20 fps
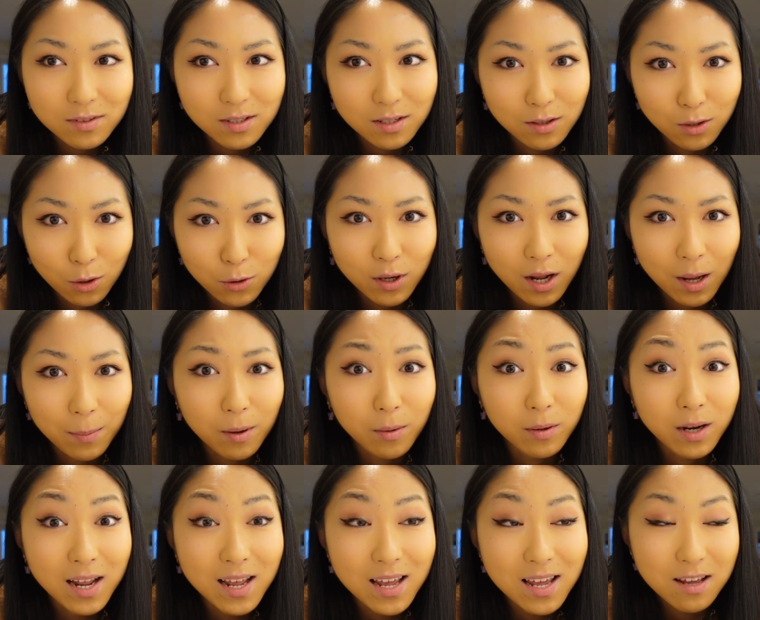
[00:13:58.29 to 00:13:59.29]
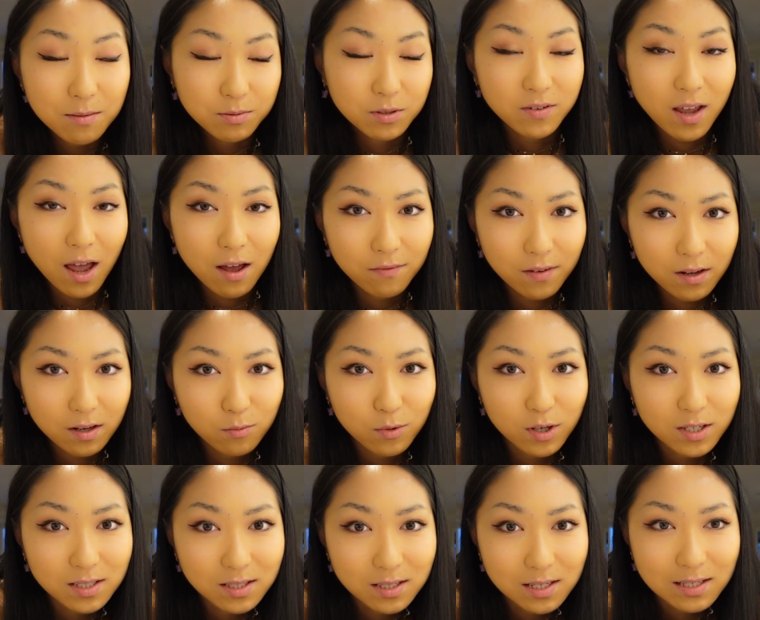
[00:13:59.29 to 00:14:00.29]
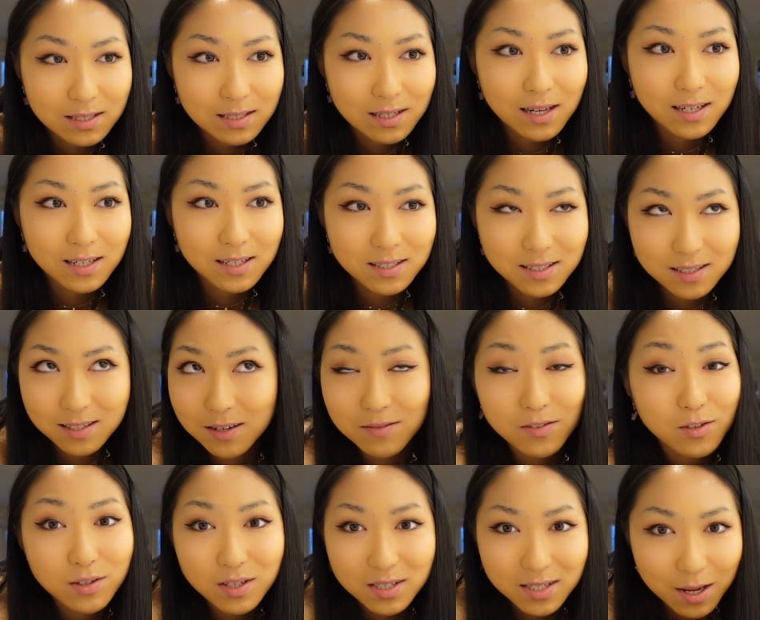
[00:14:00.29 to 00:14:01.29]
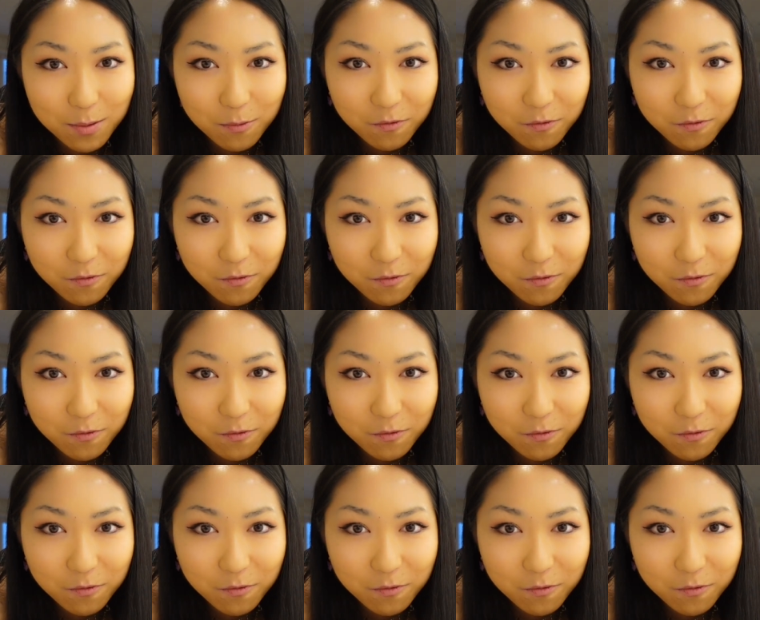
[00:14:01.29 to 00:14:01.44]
loaded up on heaps of caffeine, whereas this, it gives you the same